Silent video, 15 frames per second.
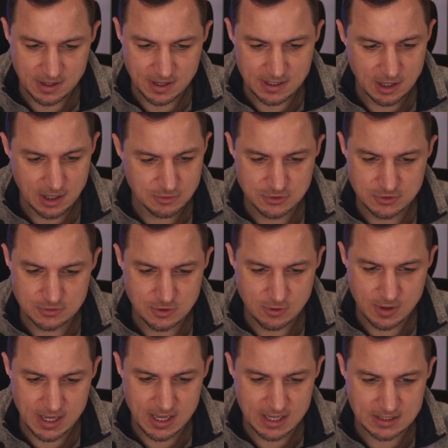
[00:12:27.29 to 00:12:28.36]
And now you could
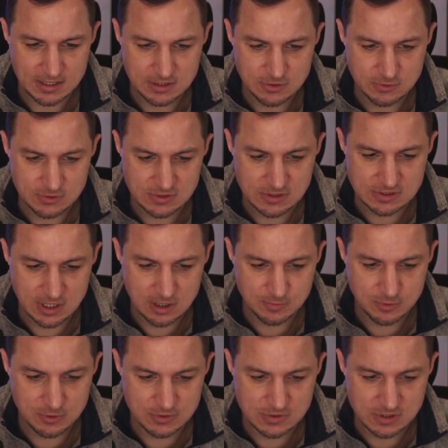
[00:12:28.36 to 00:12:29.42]
go ahead and use these
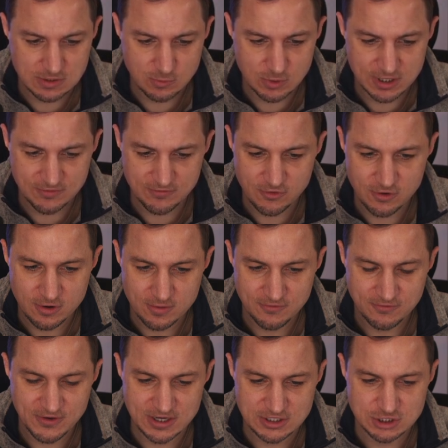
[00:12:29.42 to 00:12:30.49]
outputs in whatever
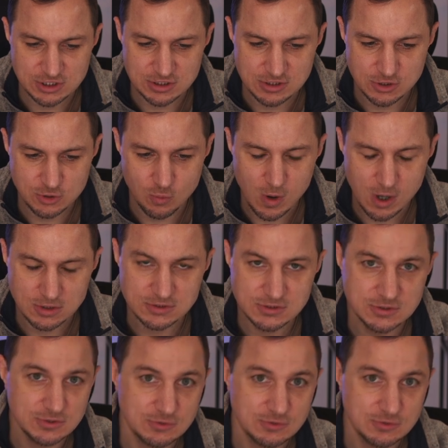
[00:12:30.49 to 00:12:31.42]
fashion you want.